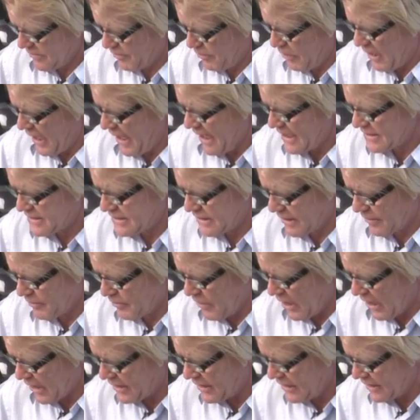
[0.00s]
the plastic
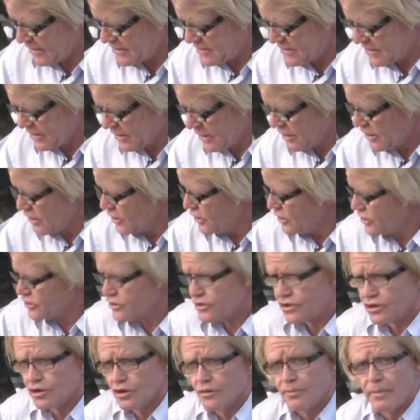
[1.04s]
buckets,
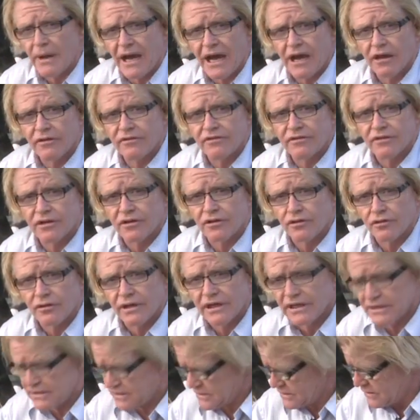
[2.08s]
scoop out the
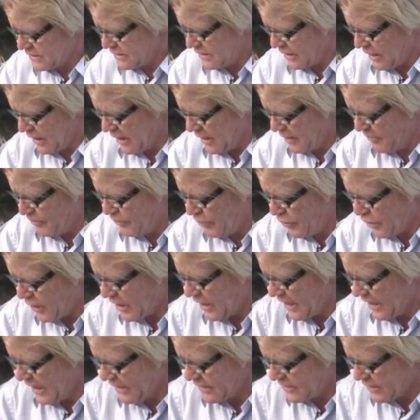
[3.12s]
grease, put
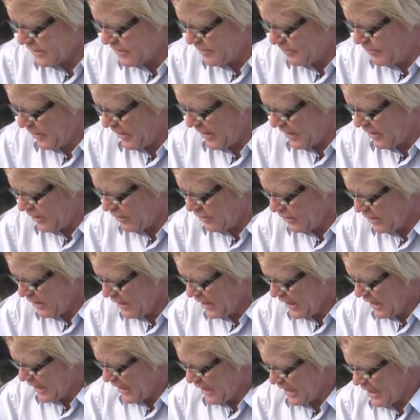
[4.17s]
it into the pail,
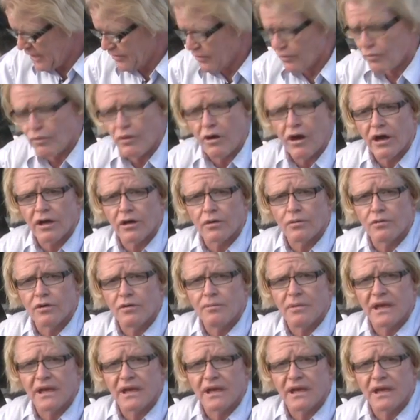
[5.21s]
and the water will